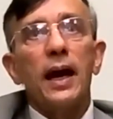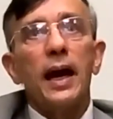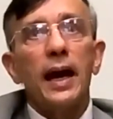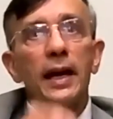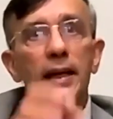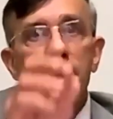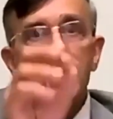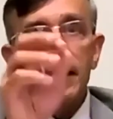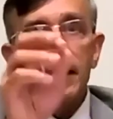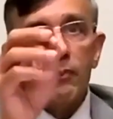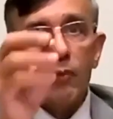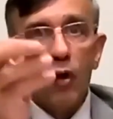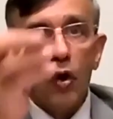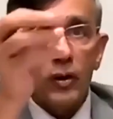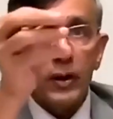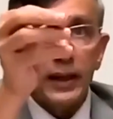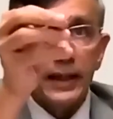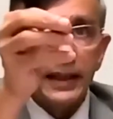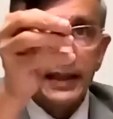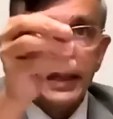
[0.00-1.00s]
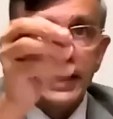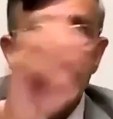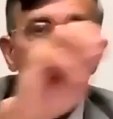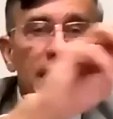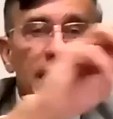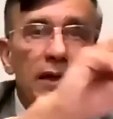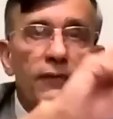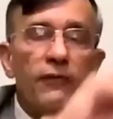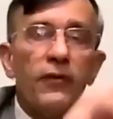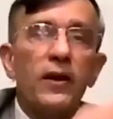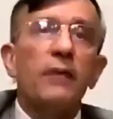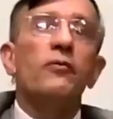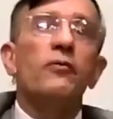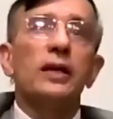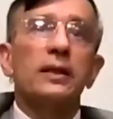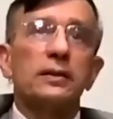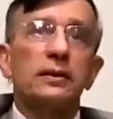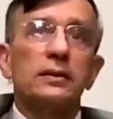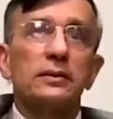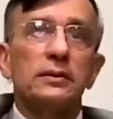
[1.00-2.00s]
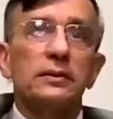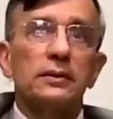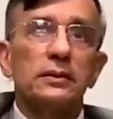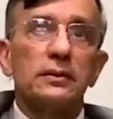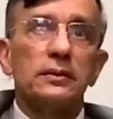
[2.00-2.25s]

and in a more legal framework.